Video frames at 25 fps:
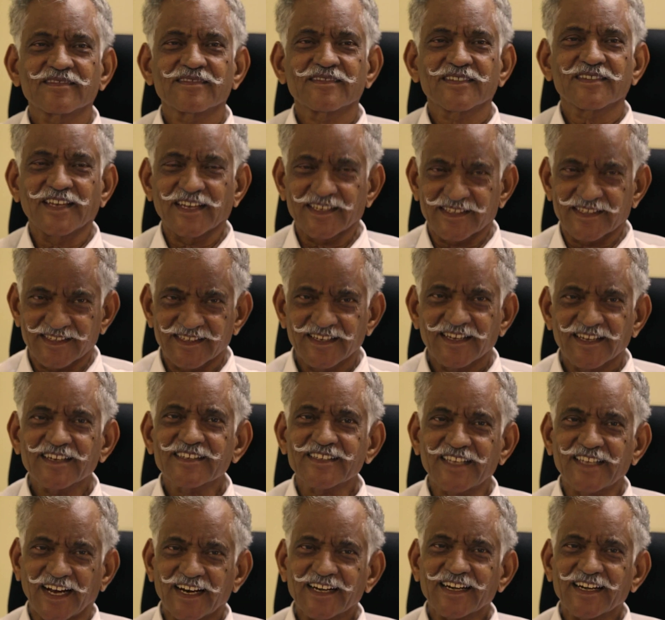Yes,
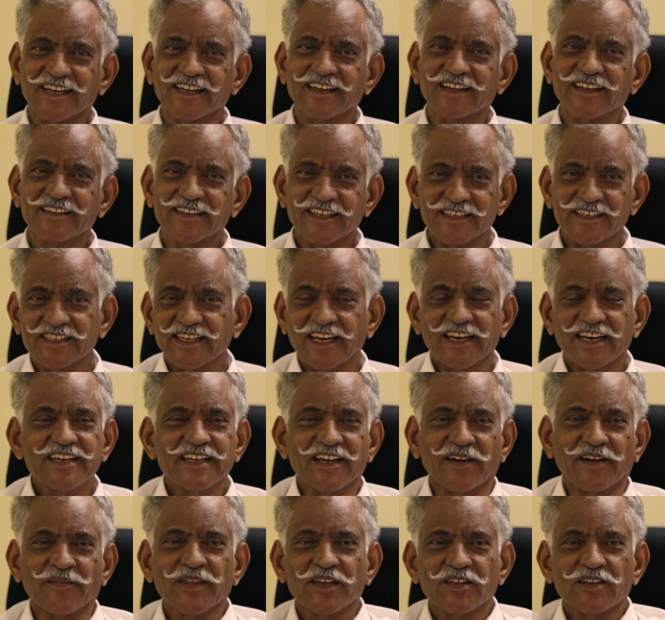exactly. That's the
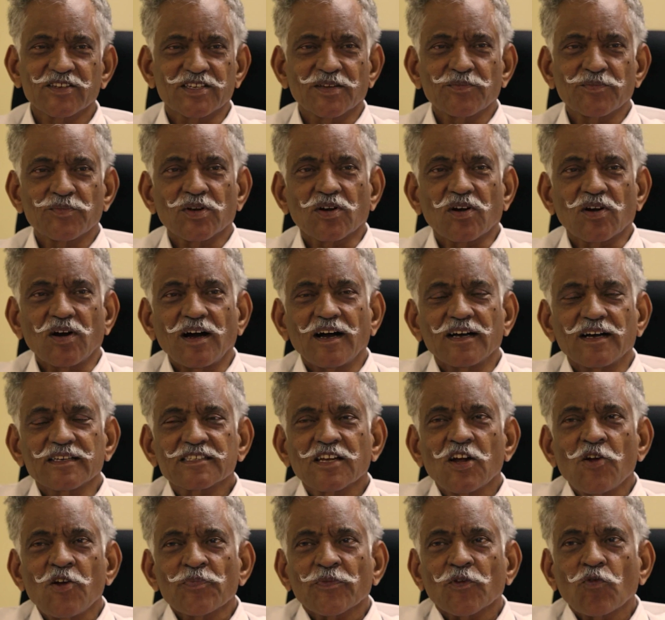idea. See,
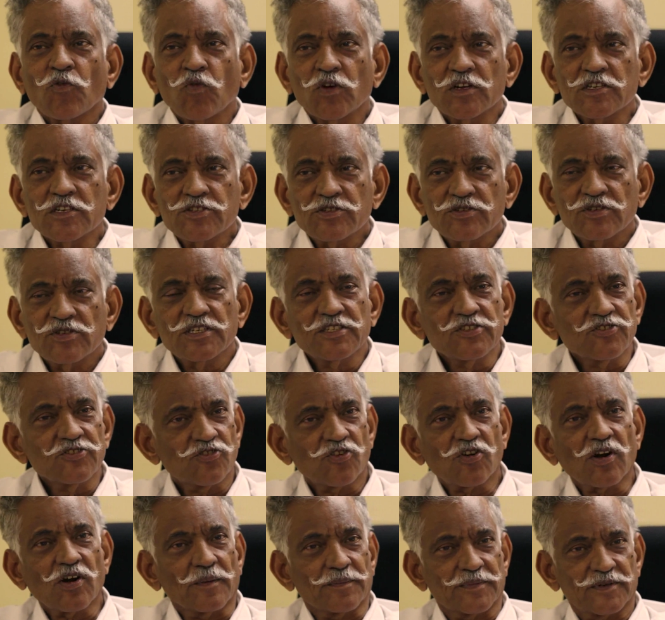because once you
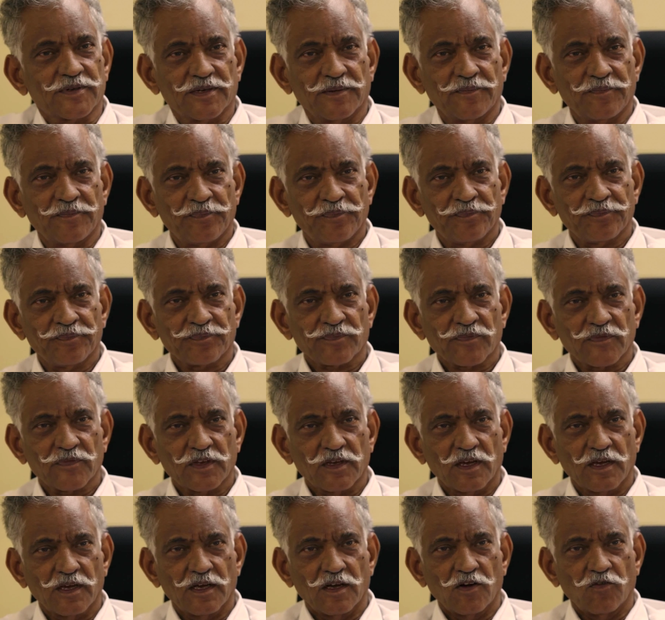interrupt,
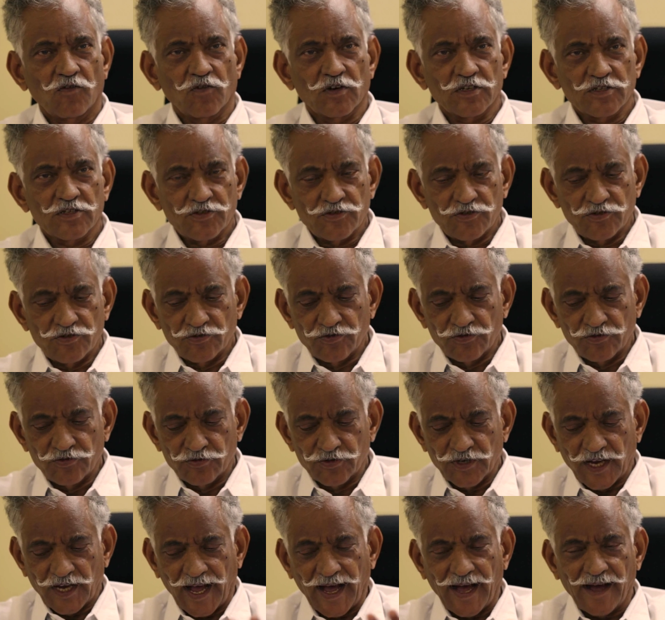once
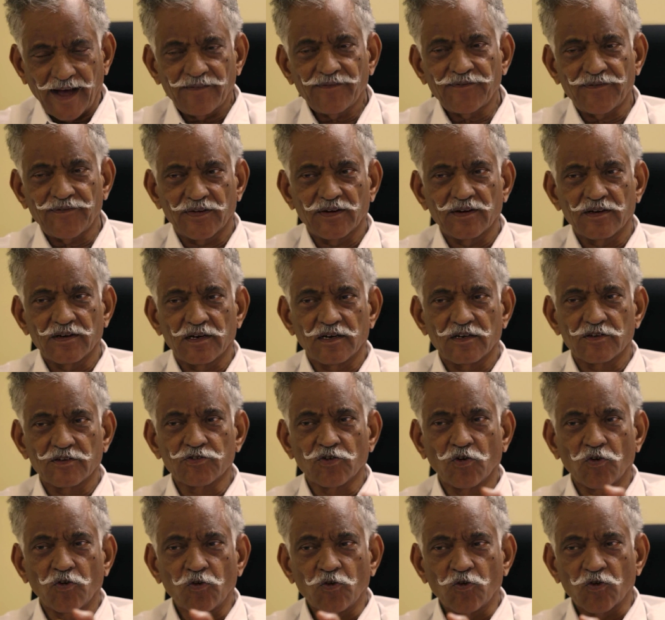you have
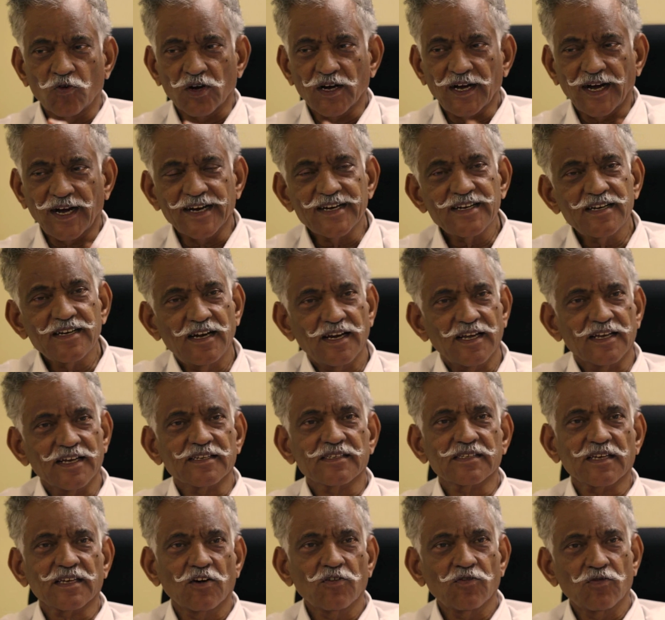no
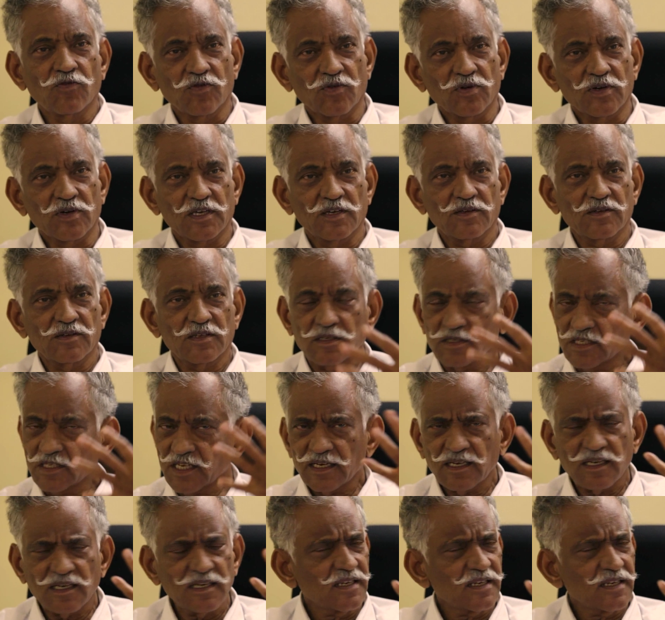guidelines, take